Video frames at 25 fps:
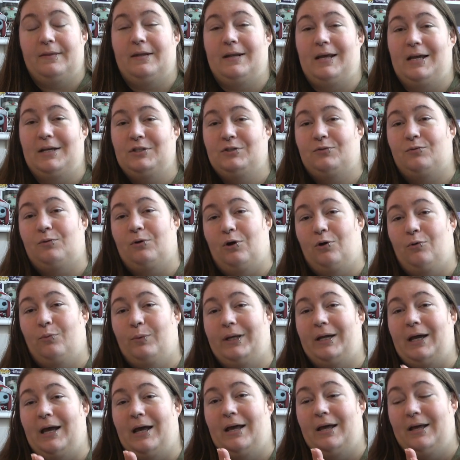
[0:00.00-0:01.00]
next roll
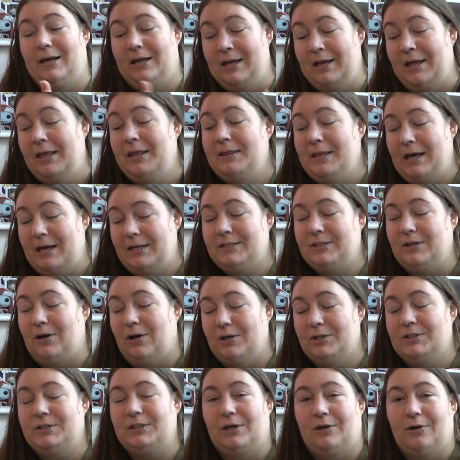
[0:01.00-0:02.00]
we got, and that's
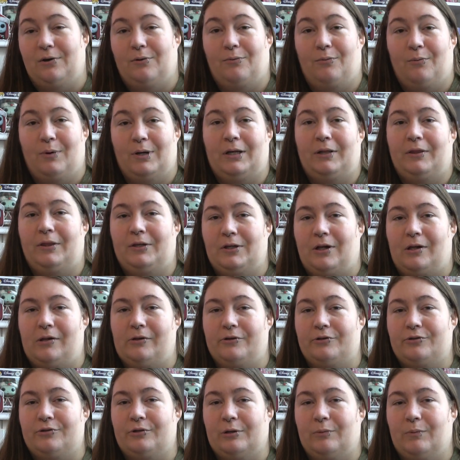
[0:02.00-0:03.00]
also one of the
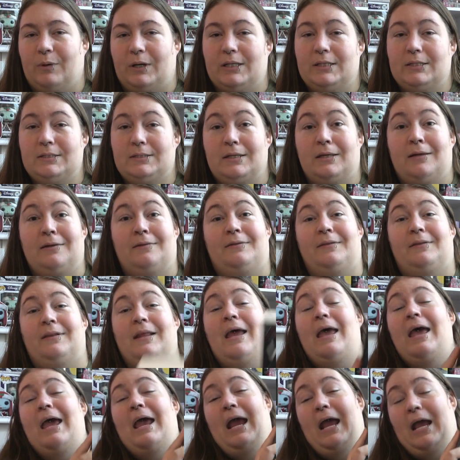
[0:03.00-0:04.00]
Dollar Tree ones.
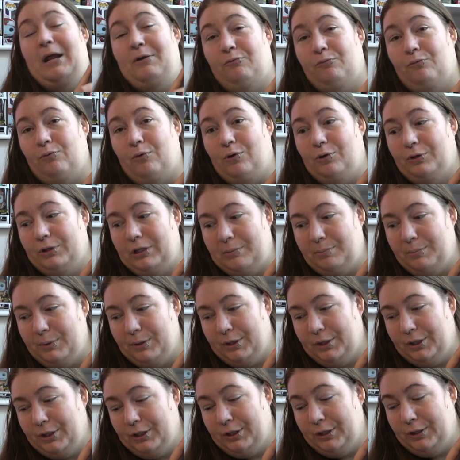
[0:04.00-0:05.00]
And roll
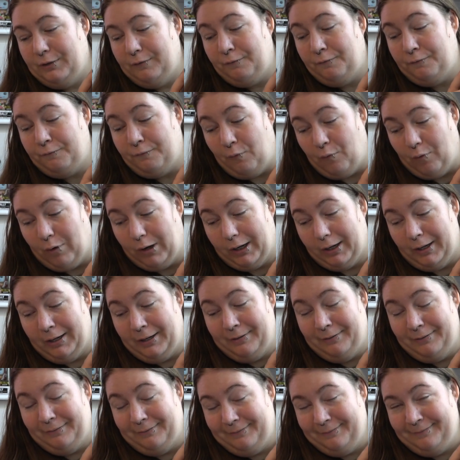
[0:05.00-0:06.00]
number 4,
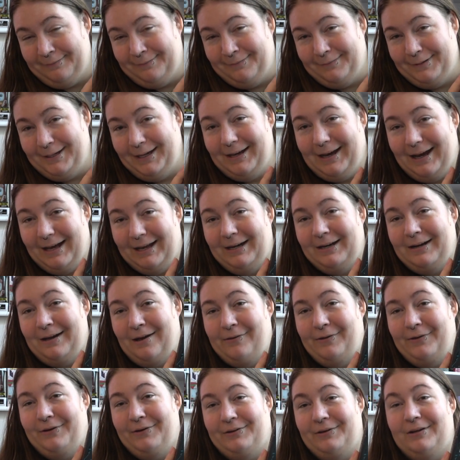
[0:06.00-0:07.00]
we got
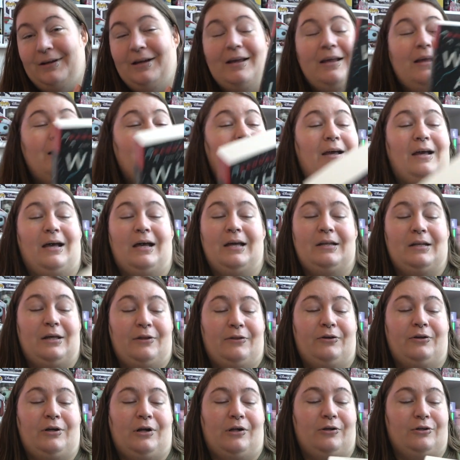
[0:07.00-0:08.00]
another
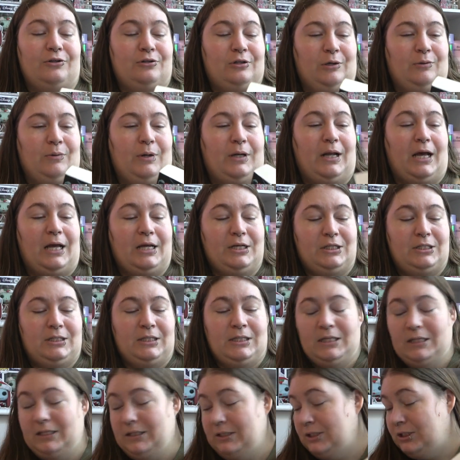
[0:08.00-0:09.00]
Dollar Tree one. I just
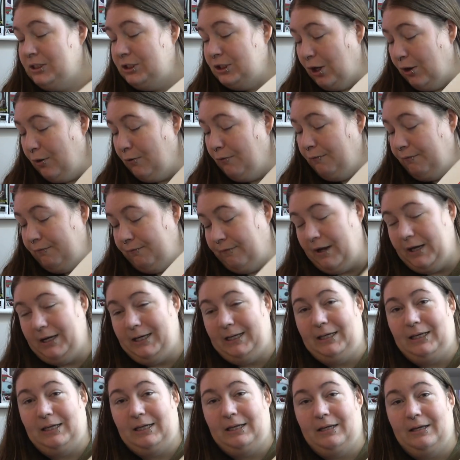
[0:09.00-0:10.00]
think it's so
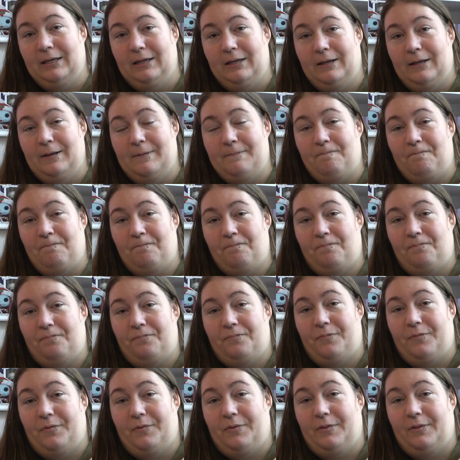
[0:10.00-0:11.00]
funny
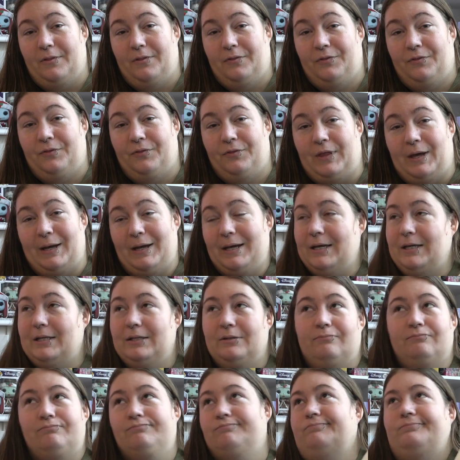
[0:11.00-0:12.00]
that
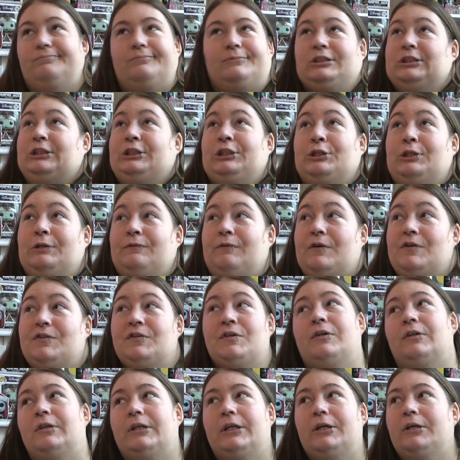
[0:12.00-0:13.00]
the universe
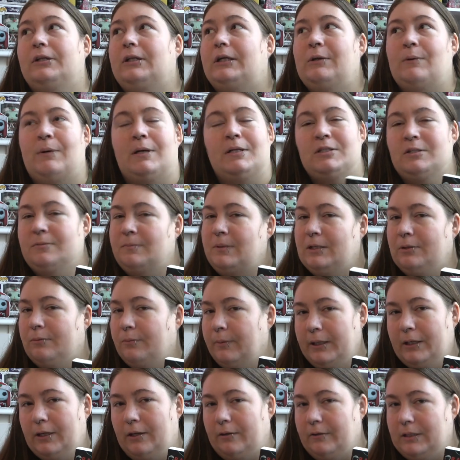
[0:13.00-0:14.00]
clearly wants me to
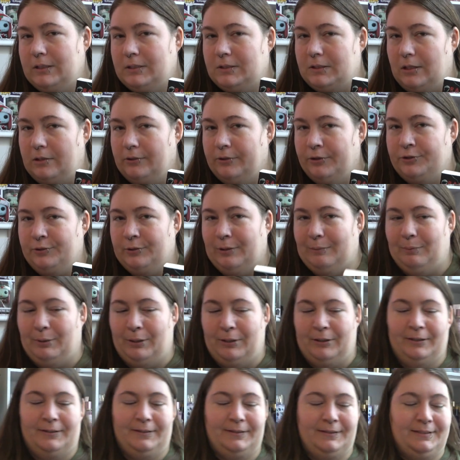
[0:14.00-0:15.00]
read all these Dollar Tree
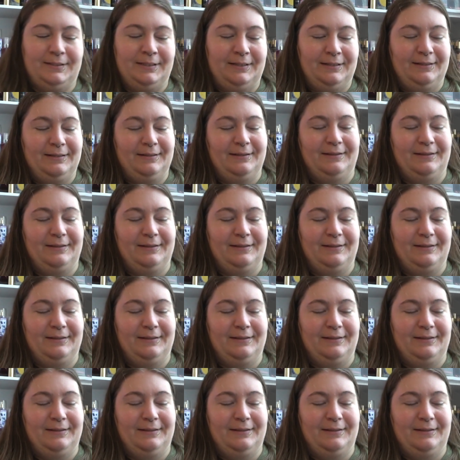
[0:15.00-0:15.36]
books.